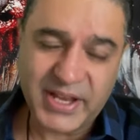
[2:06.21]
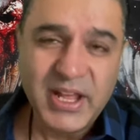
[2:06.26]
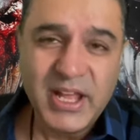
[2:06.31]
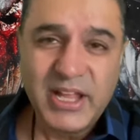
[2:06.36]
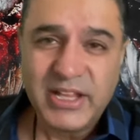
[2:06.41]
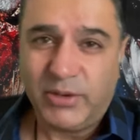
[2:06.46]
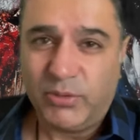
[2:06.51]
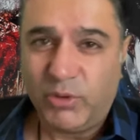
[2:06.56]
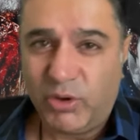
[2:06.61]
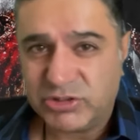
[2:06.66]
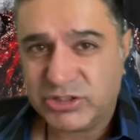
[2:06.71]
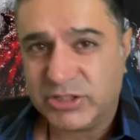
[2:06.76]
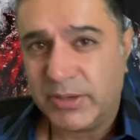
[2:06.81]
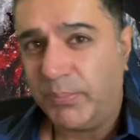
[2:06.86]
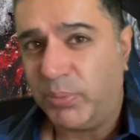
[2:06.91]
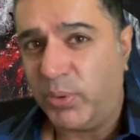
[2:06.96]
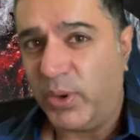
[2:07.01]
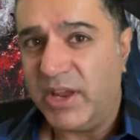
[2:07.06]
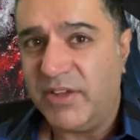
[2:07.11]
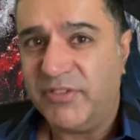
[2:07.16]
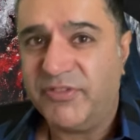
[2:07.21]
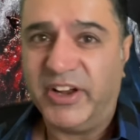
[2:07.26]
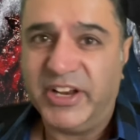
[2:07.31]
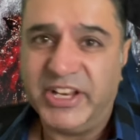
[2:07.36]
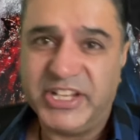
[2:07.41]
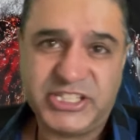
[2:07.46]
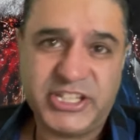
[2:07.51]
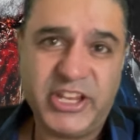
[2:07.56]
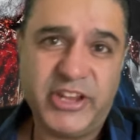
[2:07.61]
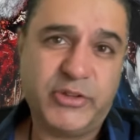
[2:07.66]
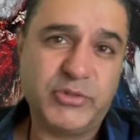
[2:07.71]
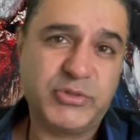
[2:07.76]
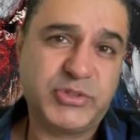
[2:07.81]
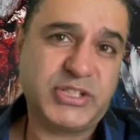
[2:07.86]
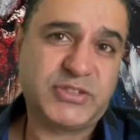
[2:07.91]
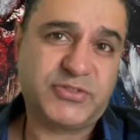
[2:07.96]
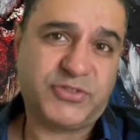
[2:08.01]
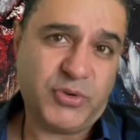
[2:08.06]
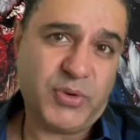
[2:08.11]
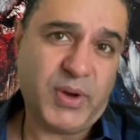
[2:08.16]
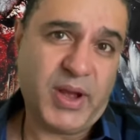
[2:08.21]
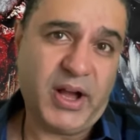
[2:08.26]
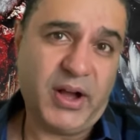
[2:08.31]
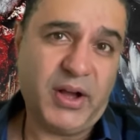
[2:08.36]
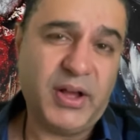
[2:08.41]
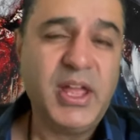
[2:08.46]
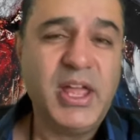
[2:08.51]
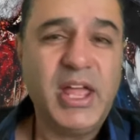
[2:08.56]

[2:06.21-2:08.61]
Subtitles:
There are some pretty funny sequences throughout,